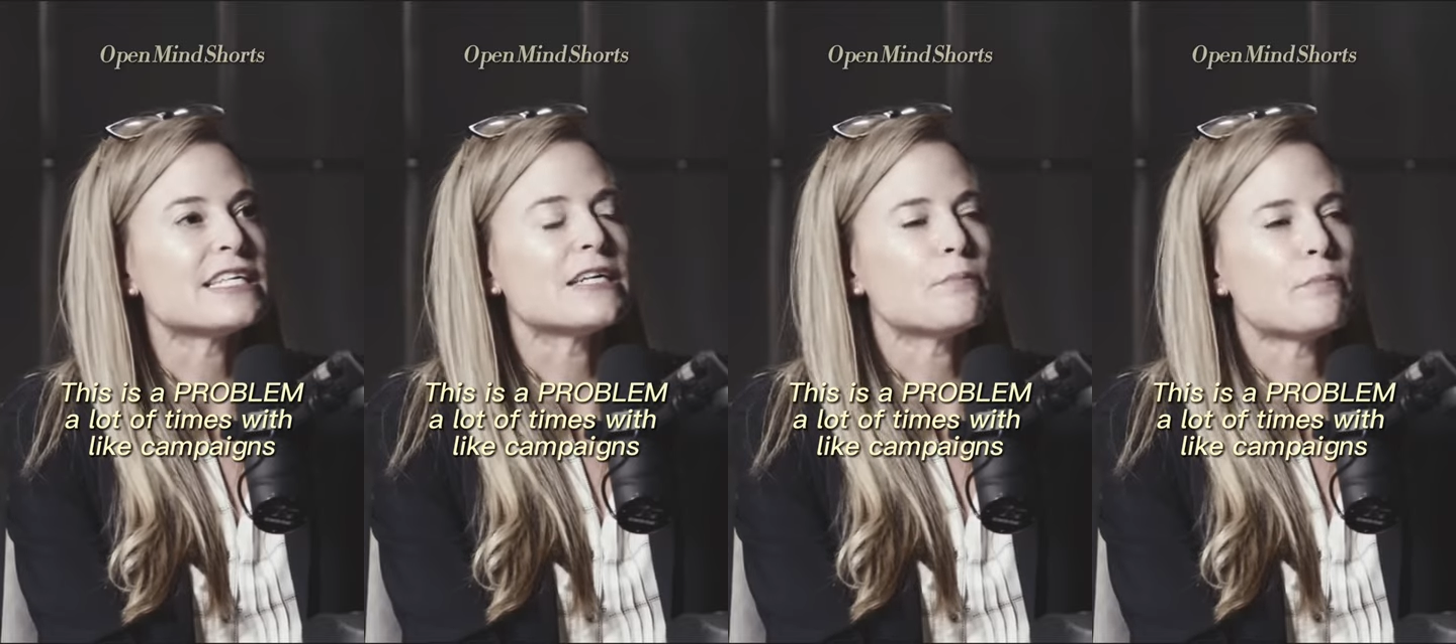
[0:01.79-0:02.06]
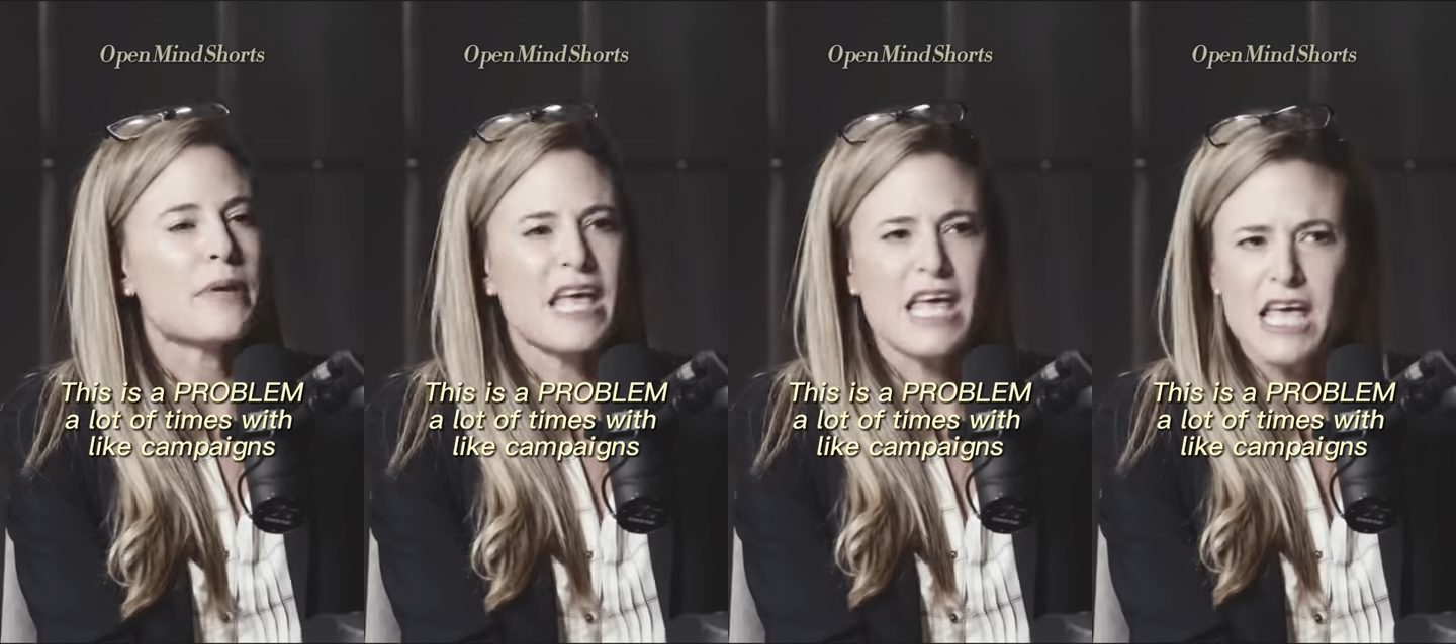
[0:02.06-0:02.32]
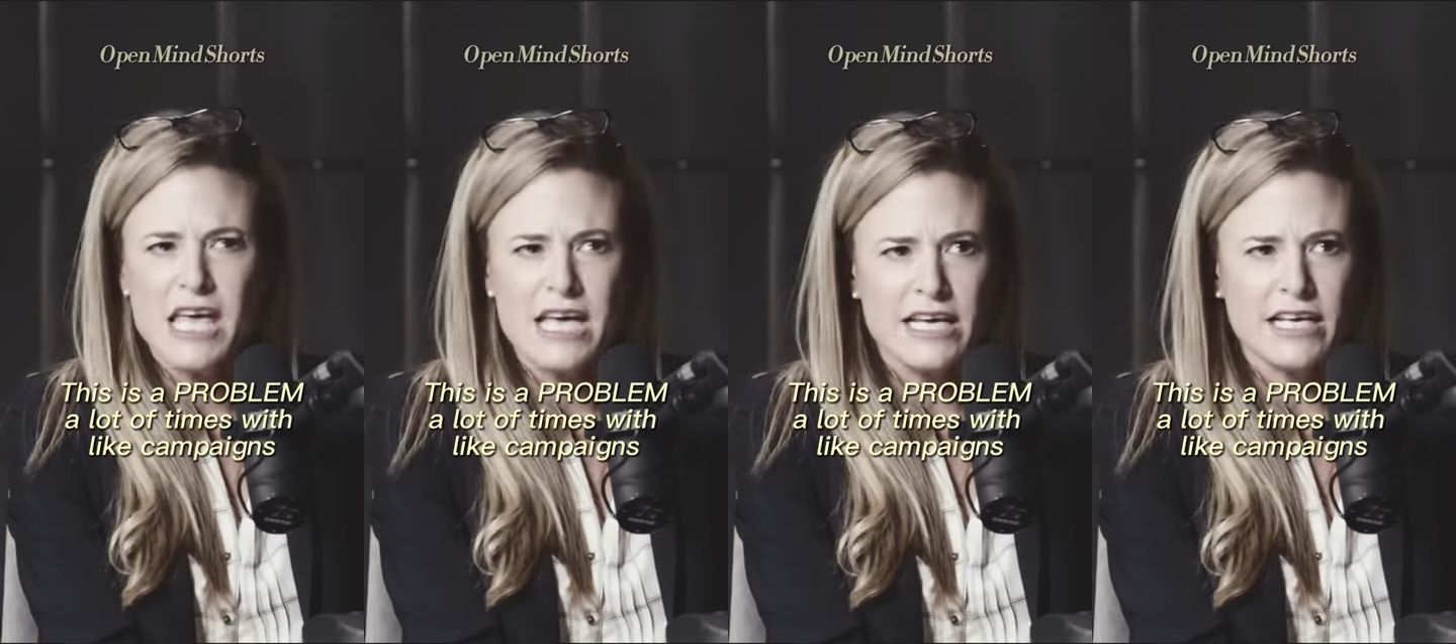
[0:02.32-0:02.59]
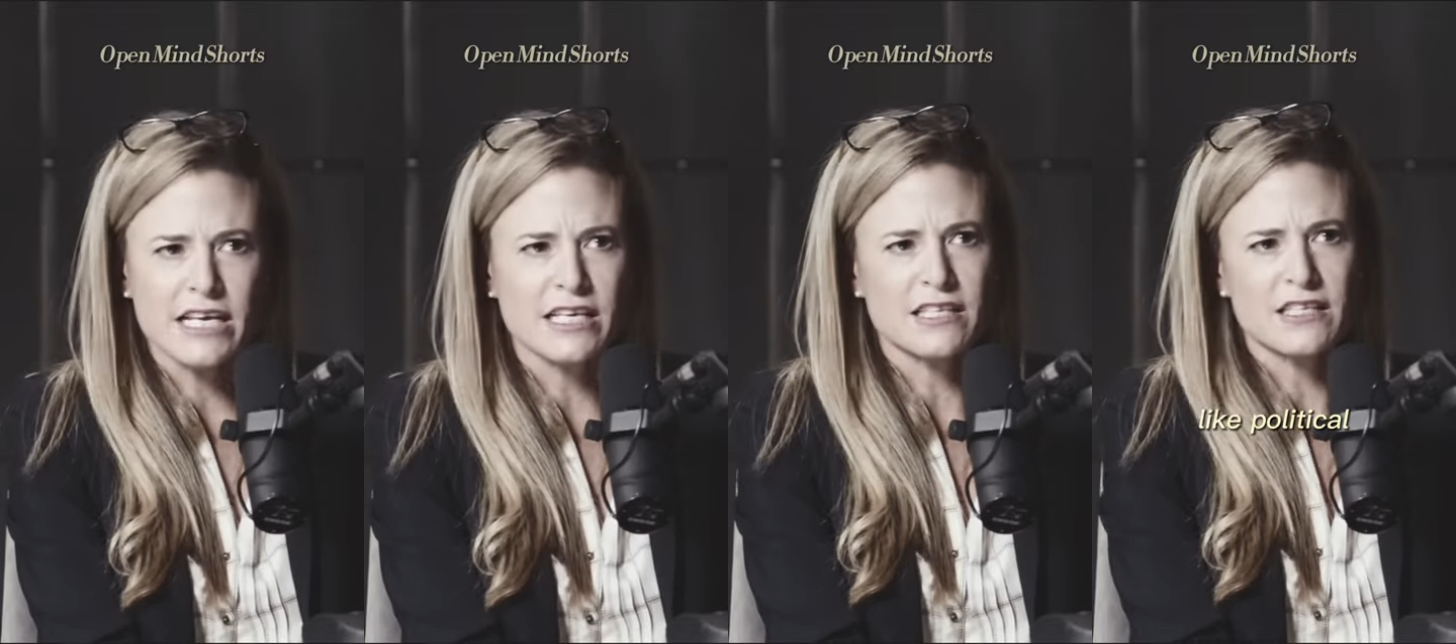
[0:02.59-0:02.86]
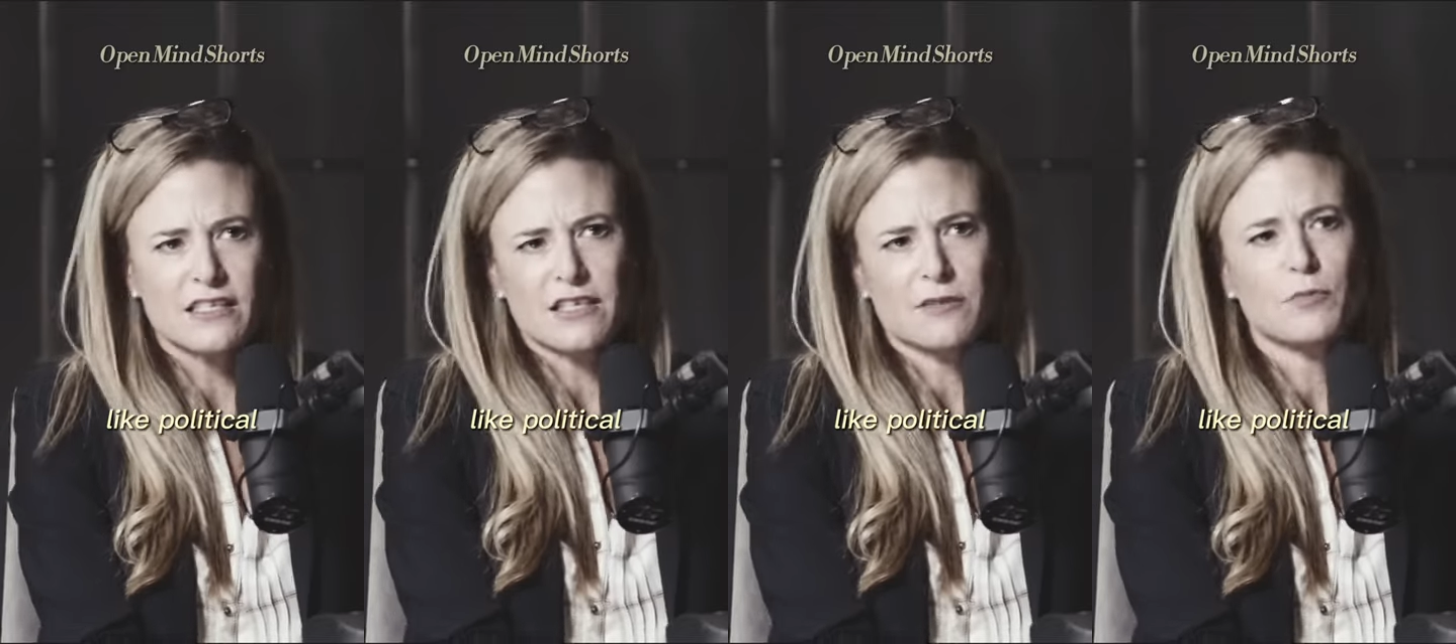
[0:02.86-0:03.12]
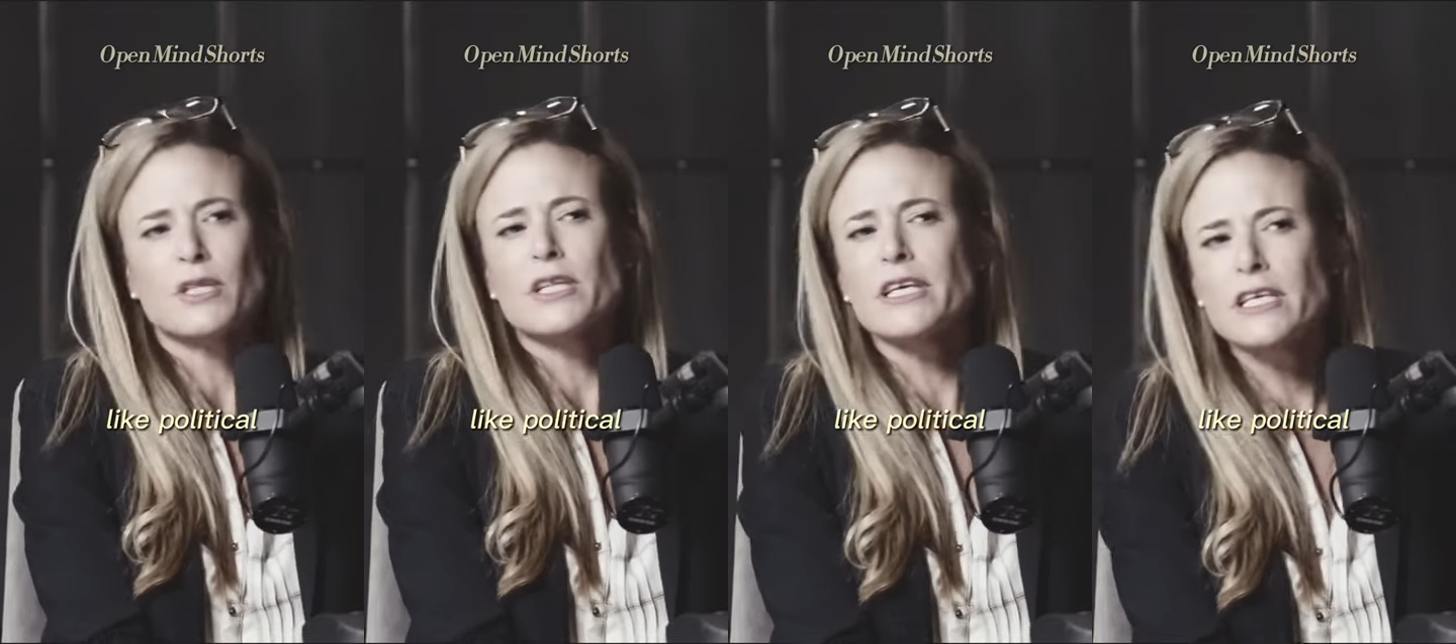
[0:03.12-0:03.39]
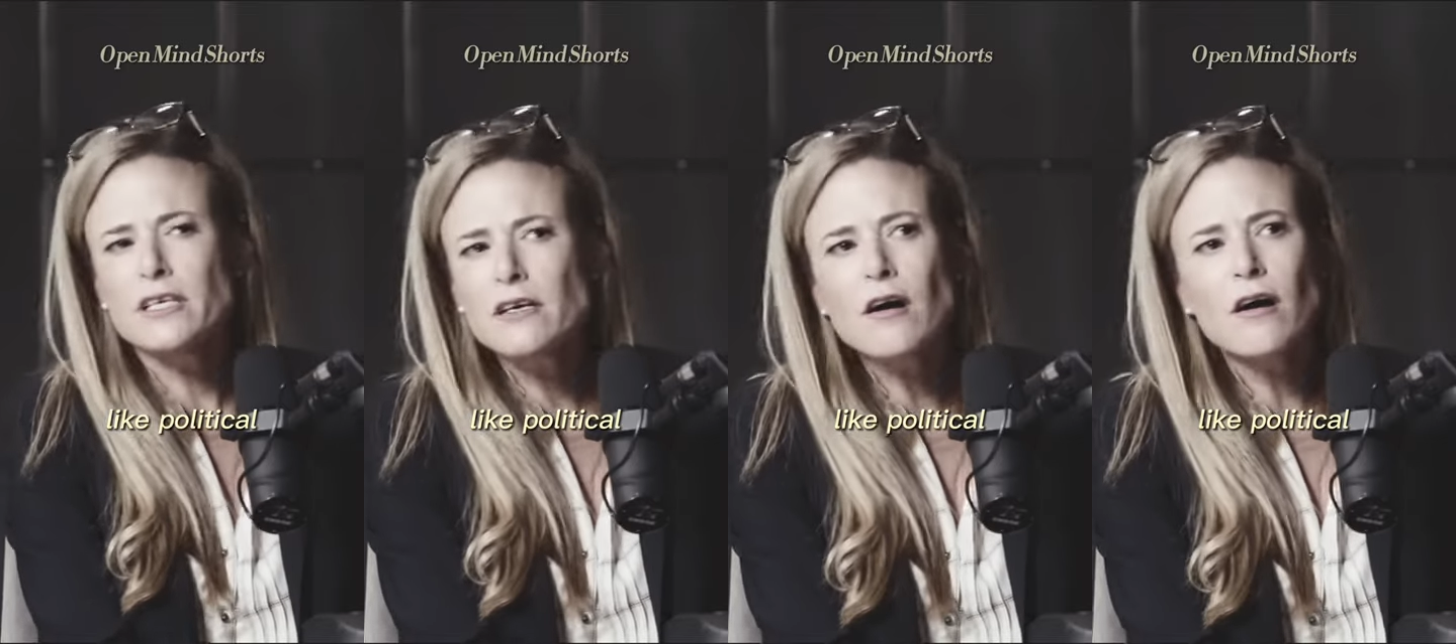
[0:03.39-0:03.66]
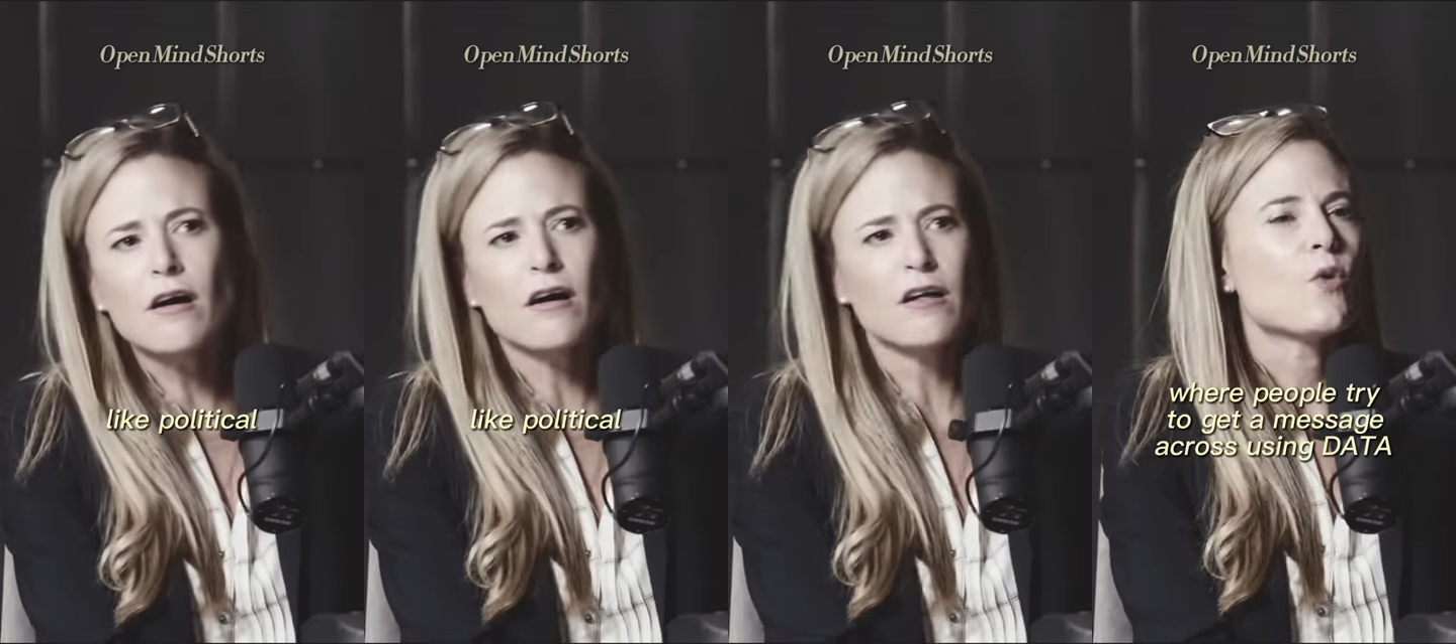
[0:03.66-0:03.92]
campaigns, like
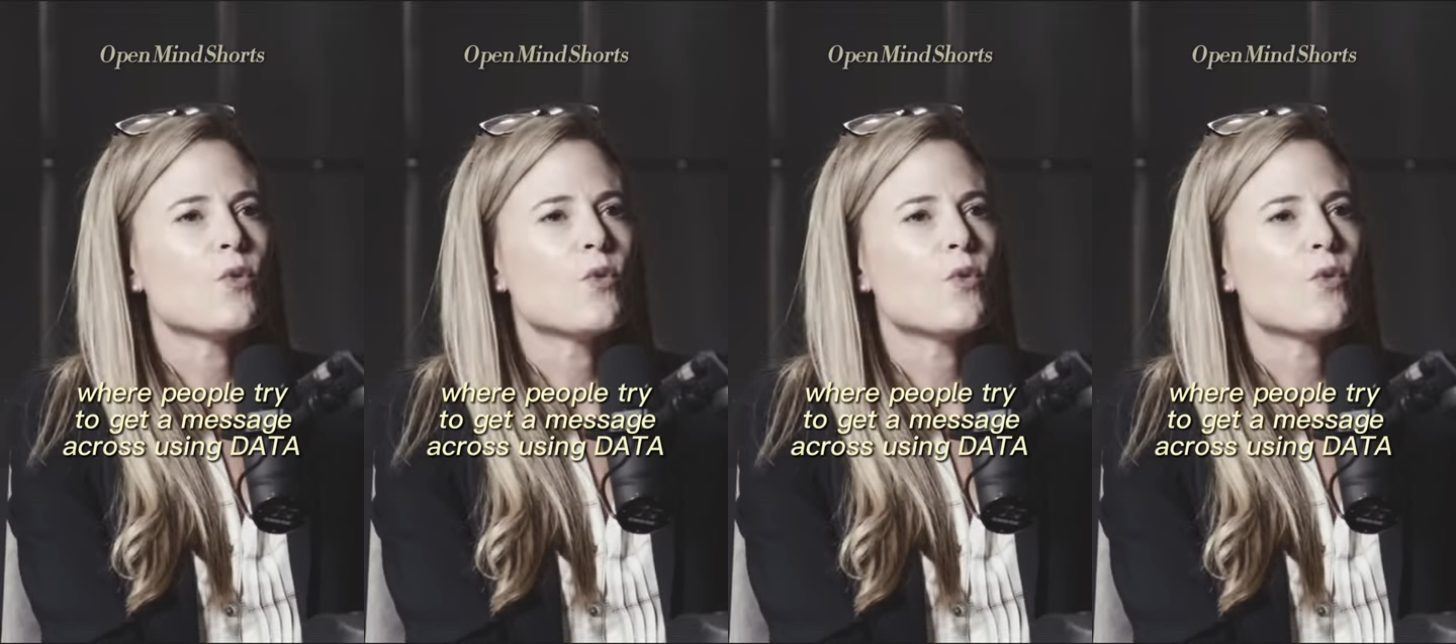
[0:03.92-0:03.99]
political,